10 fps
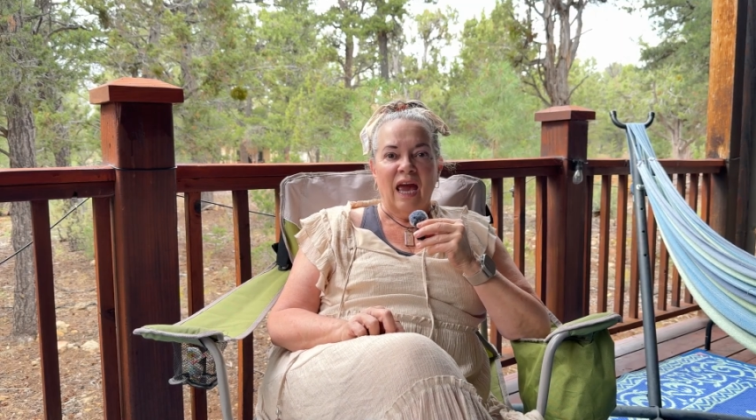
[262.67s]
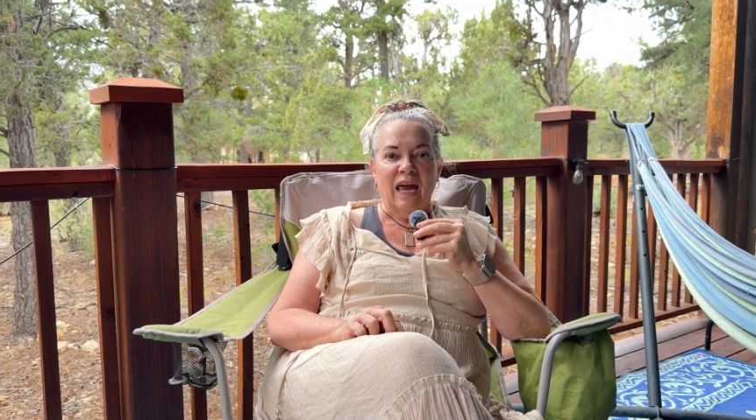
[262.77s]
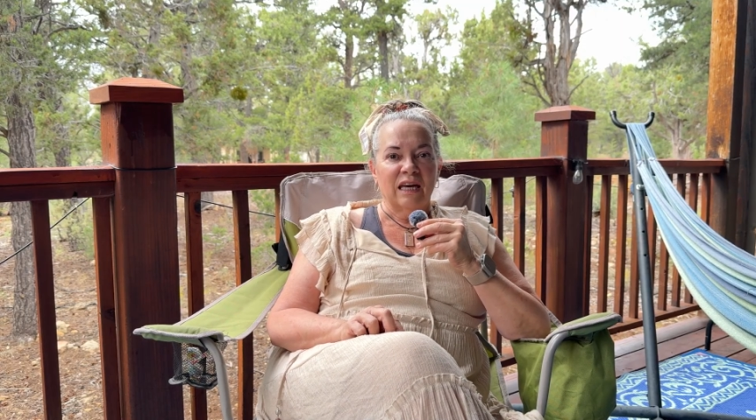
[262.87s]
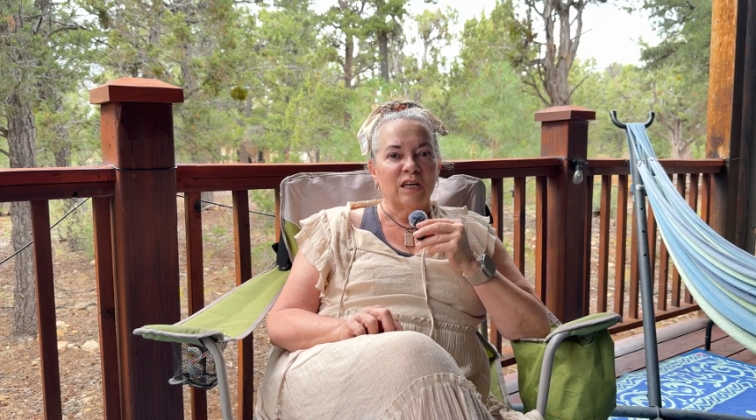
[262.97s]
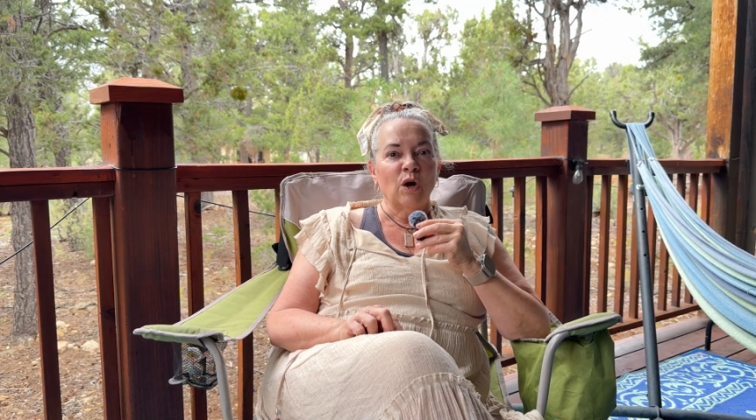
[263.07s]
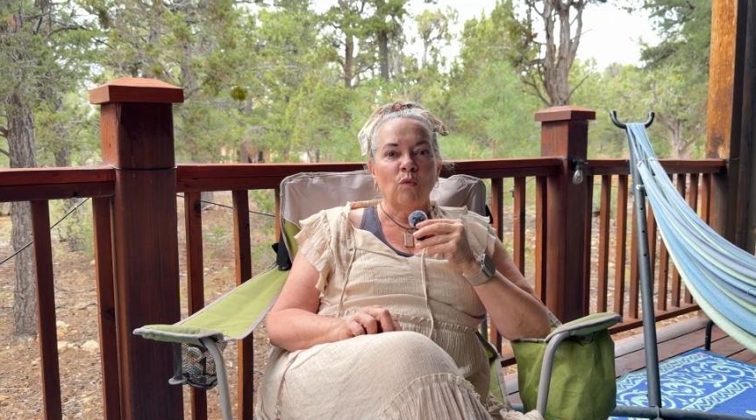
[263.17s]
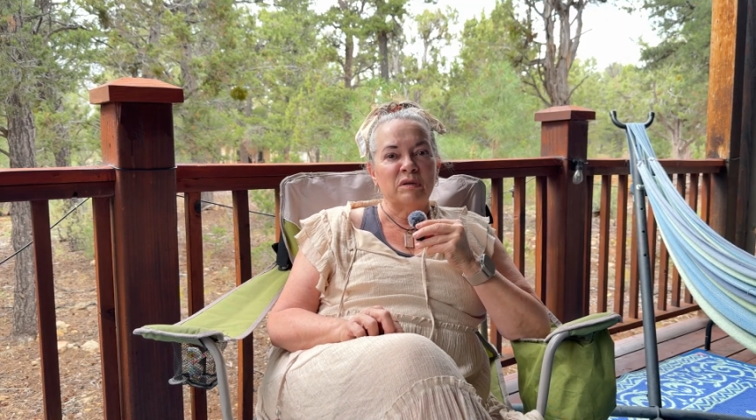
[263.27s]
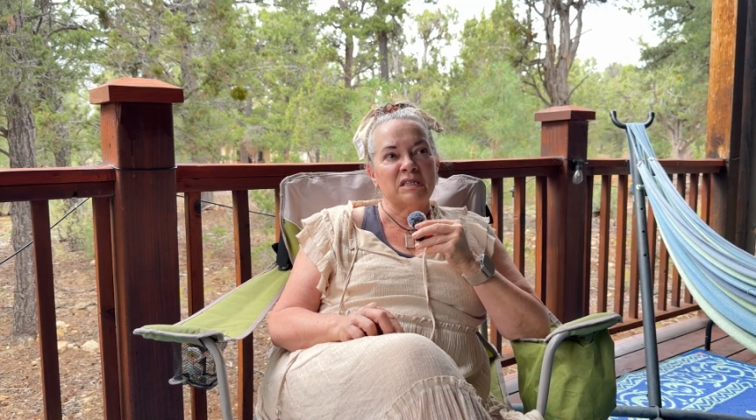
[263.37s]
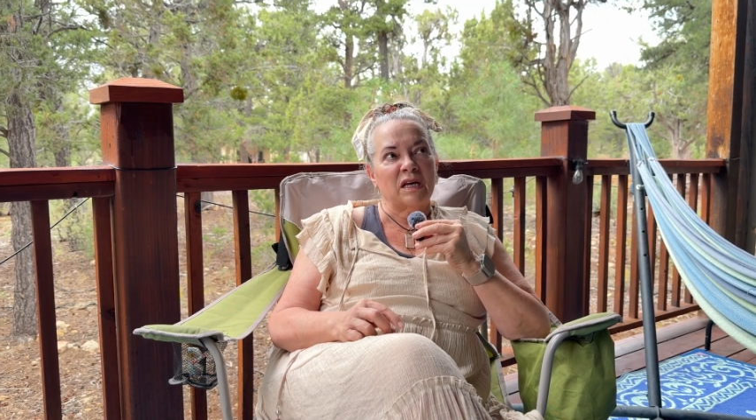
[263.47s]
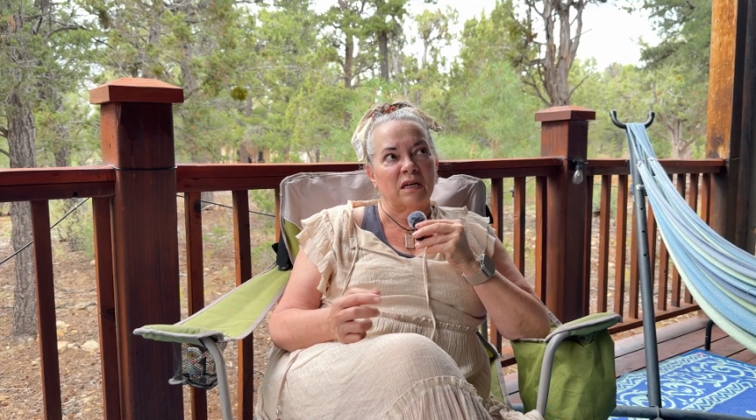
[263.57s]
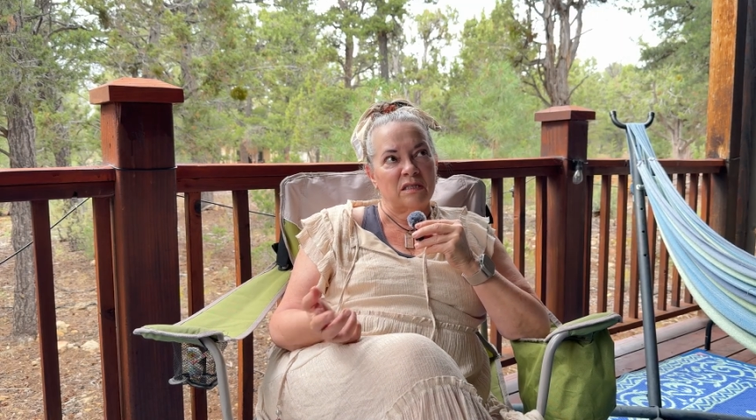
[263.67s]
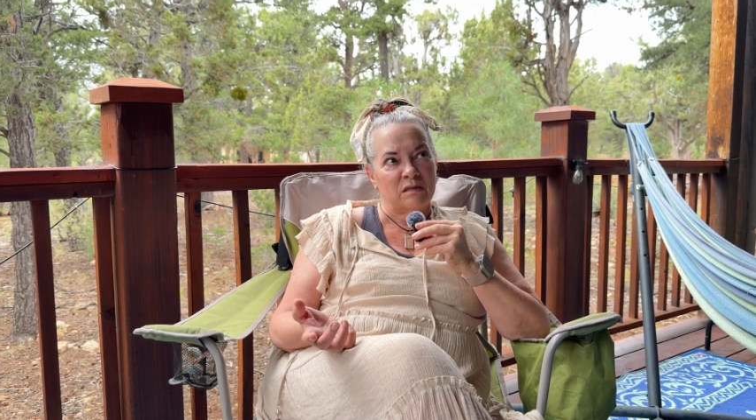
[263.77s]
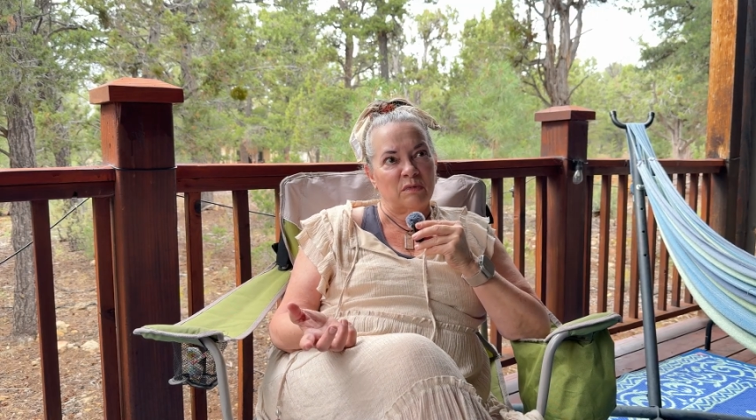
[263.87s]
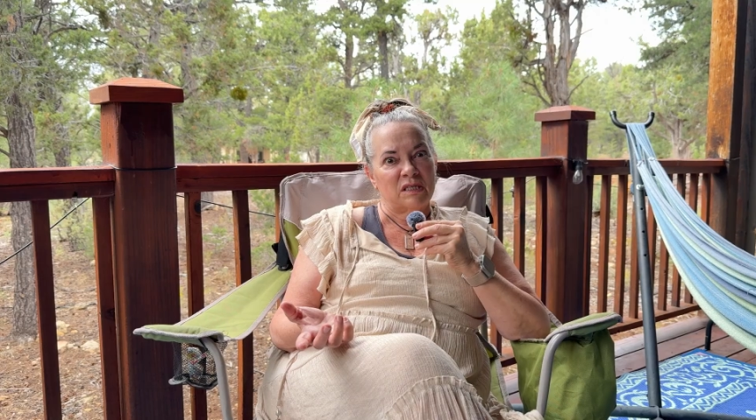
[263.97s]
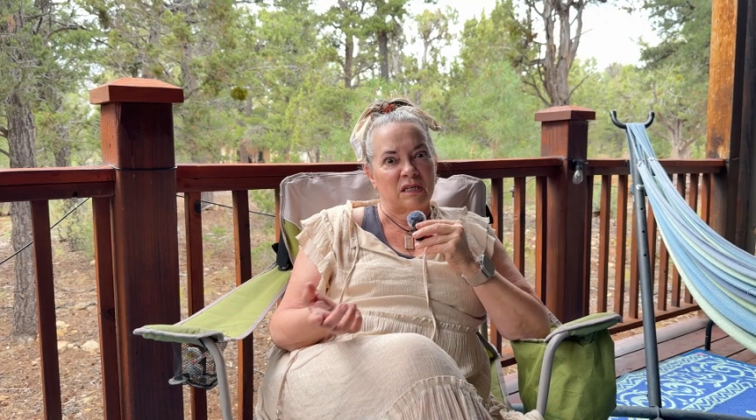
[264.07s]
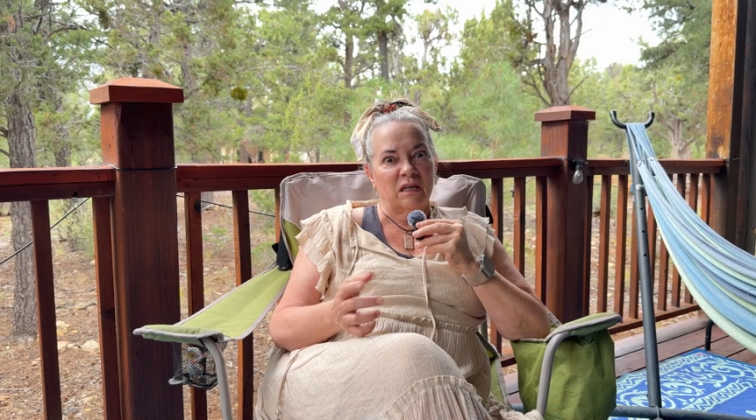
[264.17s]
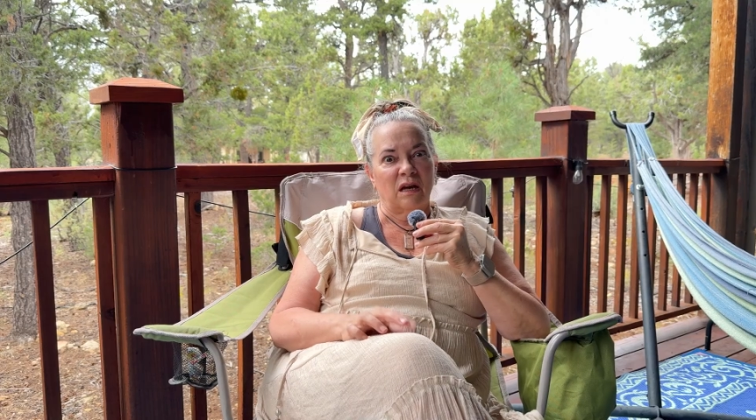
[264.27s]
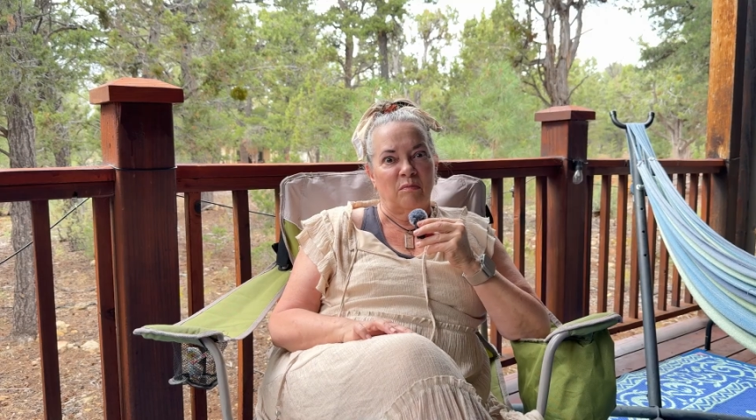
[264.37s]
and besides missing a